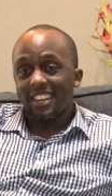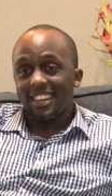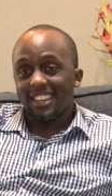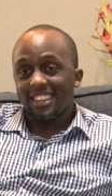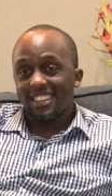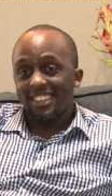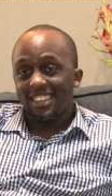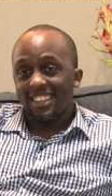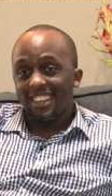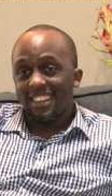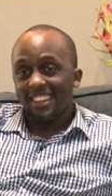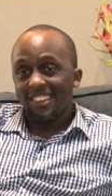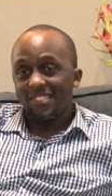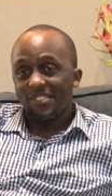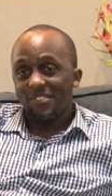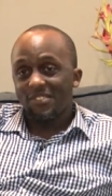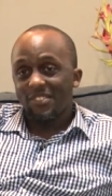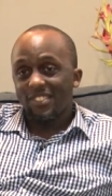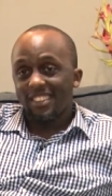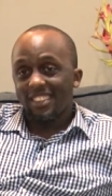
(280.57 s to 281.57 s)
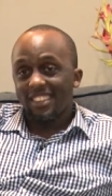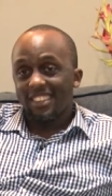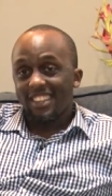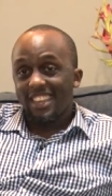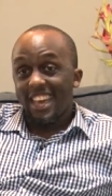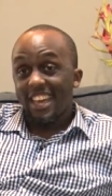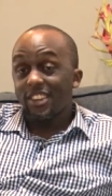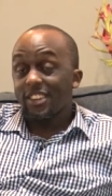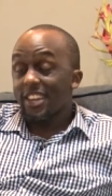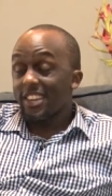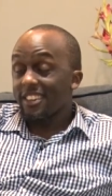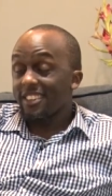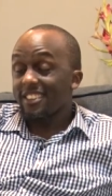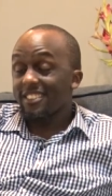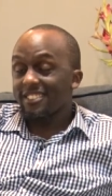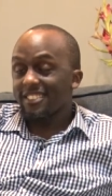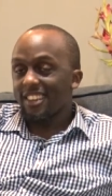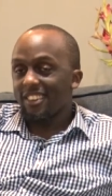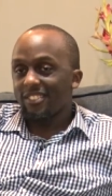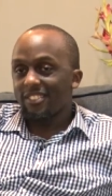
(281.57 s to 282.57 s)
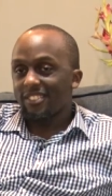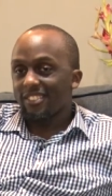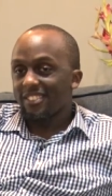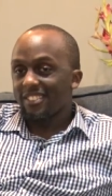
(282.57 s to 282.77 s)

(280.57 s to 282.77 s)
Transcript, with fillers: and um, educated herself.